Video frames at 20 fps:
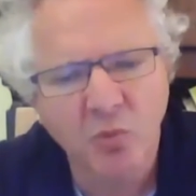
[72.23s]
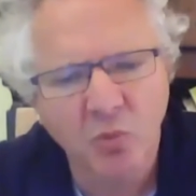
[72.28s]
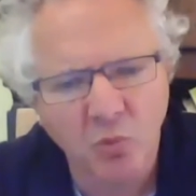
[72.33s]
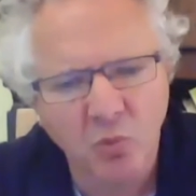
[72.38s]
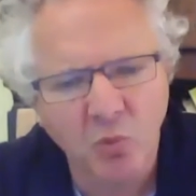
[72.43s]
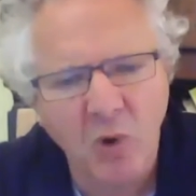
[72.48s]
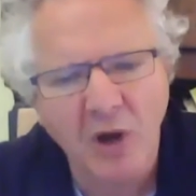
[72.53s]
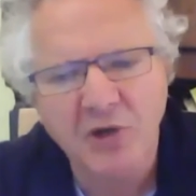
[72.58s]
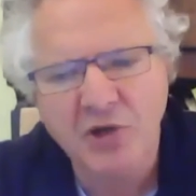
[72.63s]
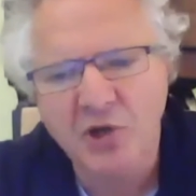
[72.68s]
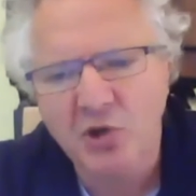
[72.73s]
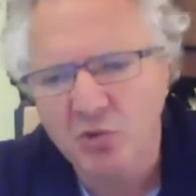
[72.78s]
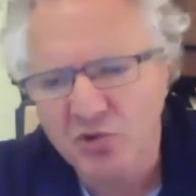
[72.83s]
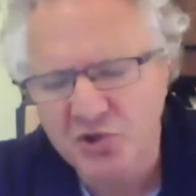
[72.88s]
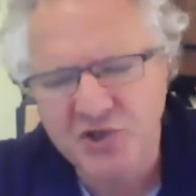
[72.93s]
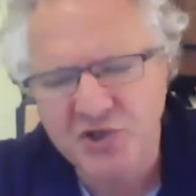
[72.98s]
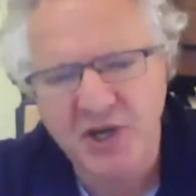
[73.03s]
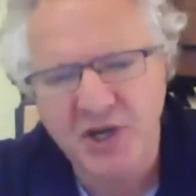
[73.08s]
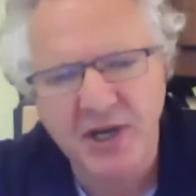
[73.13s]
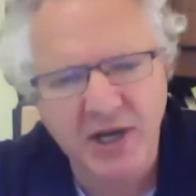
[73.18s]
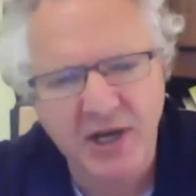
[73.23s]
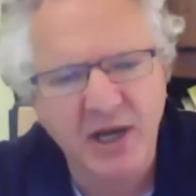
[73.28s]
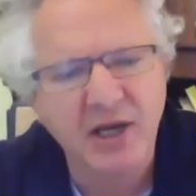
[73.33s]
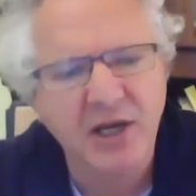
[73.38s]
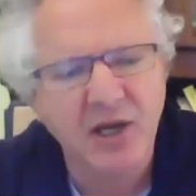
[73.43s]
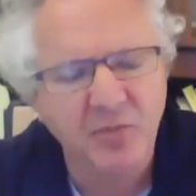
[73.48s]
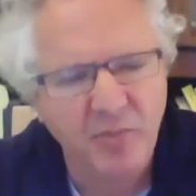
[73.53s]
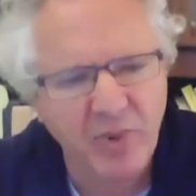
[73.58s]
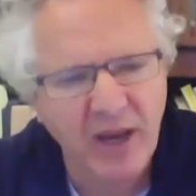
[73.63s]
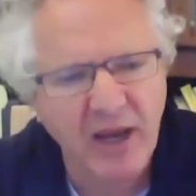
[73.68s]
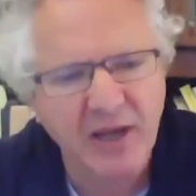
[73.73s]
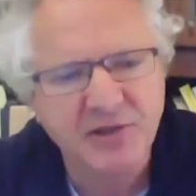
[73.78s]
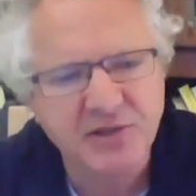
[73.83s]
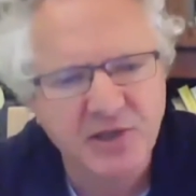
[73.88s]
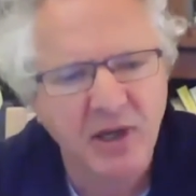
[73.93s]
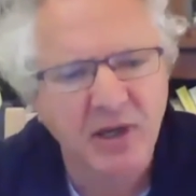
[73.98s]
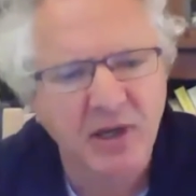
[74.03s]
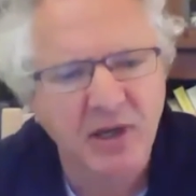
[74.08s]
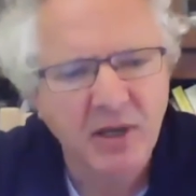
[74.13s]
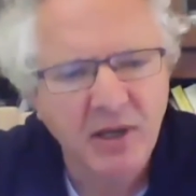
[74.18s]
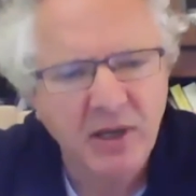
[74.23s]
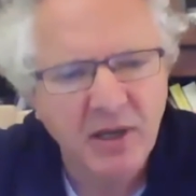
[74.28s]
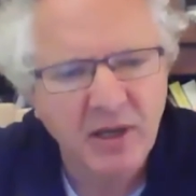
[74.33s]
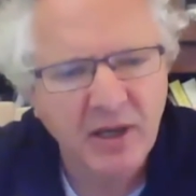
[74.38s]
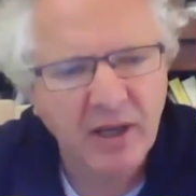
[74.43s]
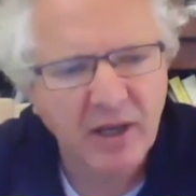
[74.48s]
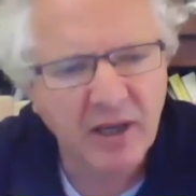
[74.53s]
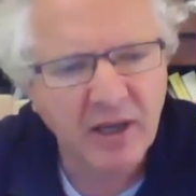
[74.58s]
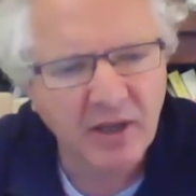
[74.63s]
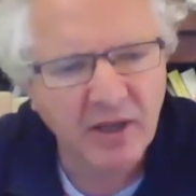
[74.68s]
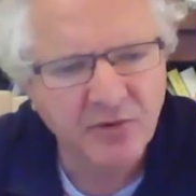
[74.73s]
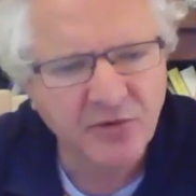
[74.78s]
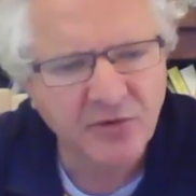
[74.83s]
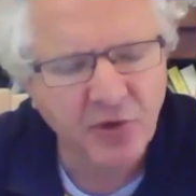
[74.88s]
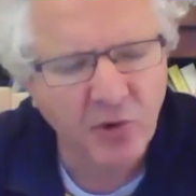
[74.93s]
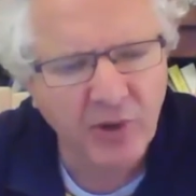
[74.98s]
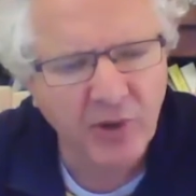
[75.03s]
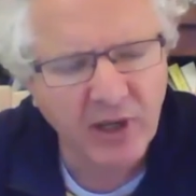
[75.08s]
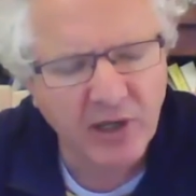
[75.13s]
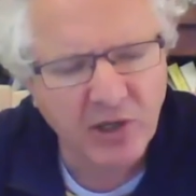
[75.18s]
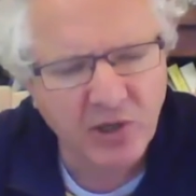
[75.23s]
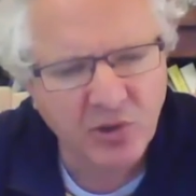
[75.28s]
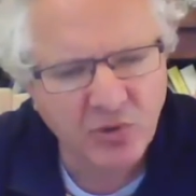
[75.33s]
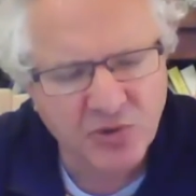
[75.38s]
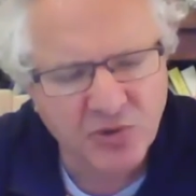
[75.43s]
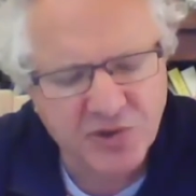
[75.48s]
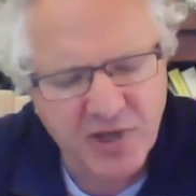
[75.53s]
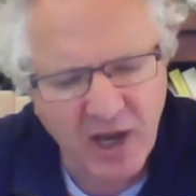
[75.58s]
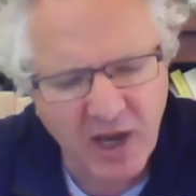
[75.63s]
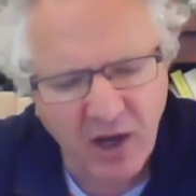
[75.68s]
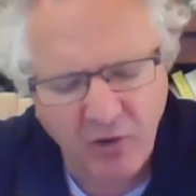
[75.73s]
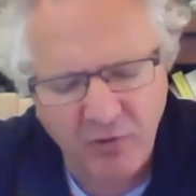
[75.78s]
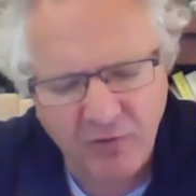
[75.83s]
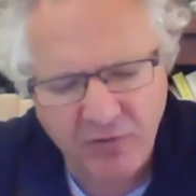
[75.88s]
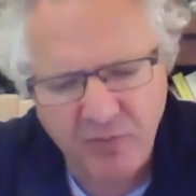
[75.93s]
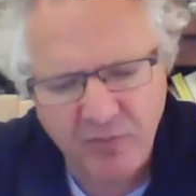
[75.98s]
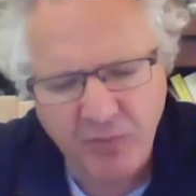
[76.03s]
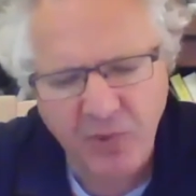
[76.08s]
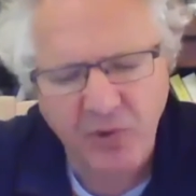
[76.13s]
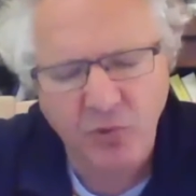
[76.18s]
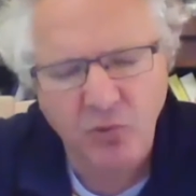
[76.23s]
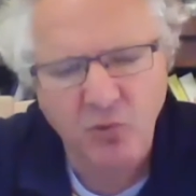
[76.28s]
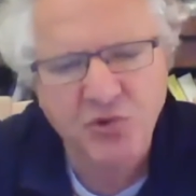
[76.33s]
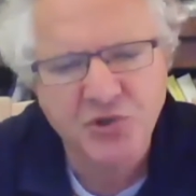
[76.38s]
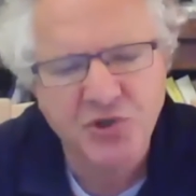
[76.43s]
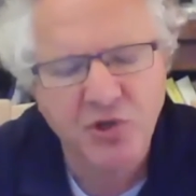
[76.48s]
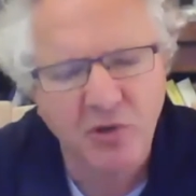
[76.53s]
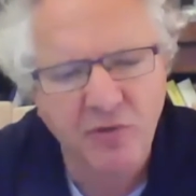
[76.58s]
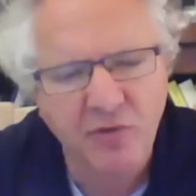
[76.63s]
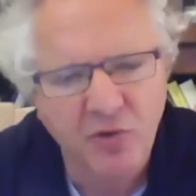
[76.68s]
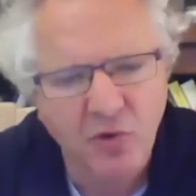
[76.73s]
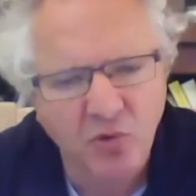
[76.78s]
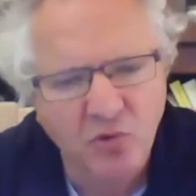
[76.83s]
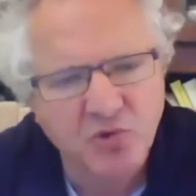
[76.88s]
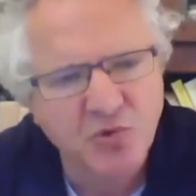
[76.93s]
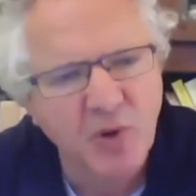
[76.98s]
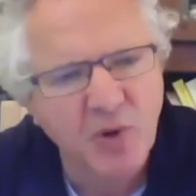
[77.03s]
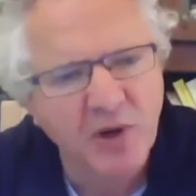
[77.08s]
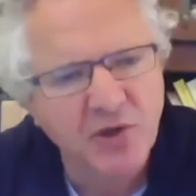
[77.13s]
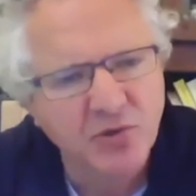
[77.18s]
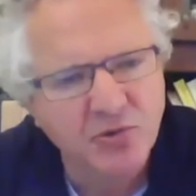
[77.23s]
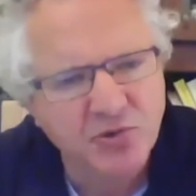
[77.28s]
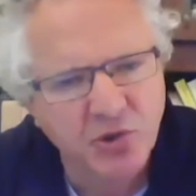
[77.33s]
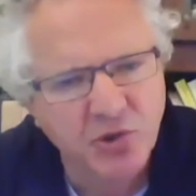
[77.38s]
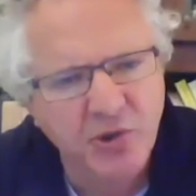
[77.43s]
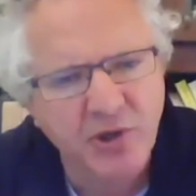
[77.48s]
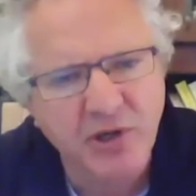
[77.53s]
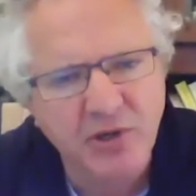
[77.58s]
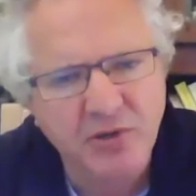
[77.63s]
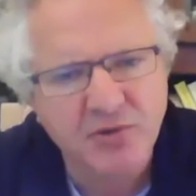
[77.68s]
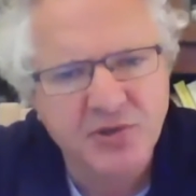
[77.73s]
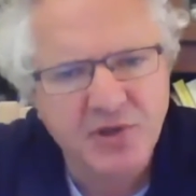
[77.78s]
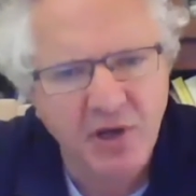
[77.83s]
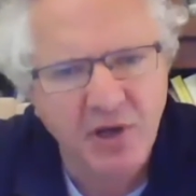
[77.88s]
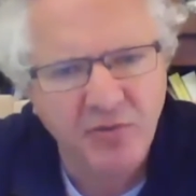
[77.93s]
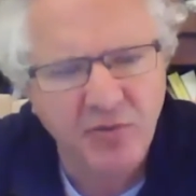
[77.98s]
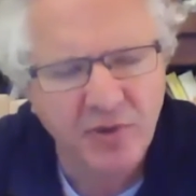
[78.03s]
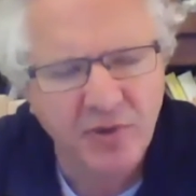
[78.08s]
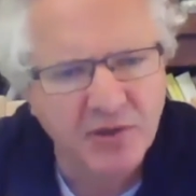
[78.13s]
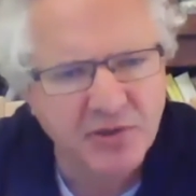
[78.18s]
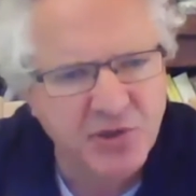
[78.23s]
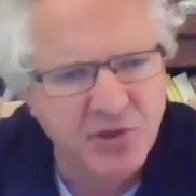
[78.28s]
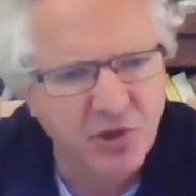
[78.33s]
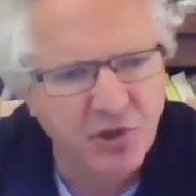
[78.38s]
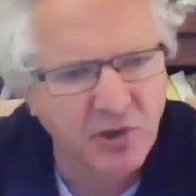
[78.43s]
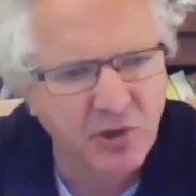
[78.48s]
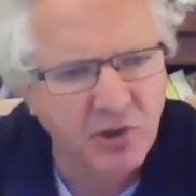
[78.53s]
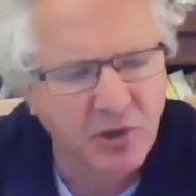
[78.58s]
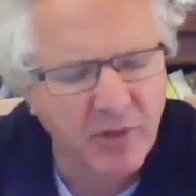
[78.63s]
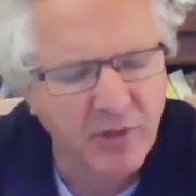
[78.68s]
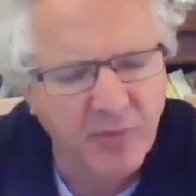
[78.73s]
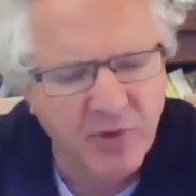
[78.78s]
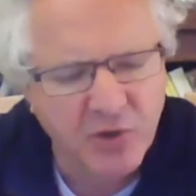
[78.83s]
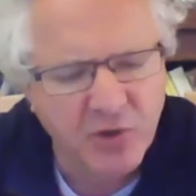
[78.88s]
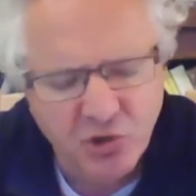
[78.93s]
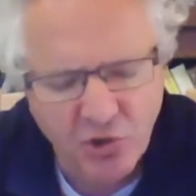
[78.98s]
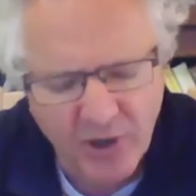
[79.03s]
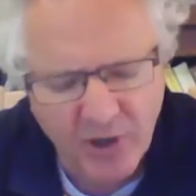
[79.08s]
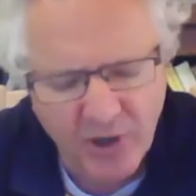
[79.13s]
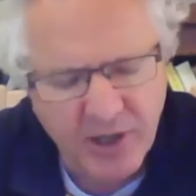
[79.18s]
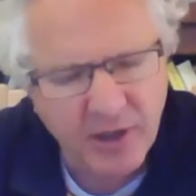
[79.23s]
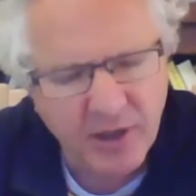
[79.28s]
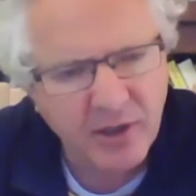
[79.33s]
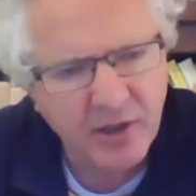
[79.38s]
one, you're seeing it compared to doing it yourself, but also, of course, when you're doing it yourself with internal imagery,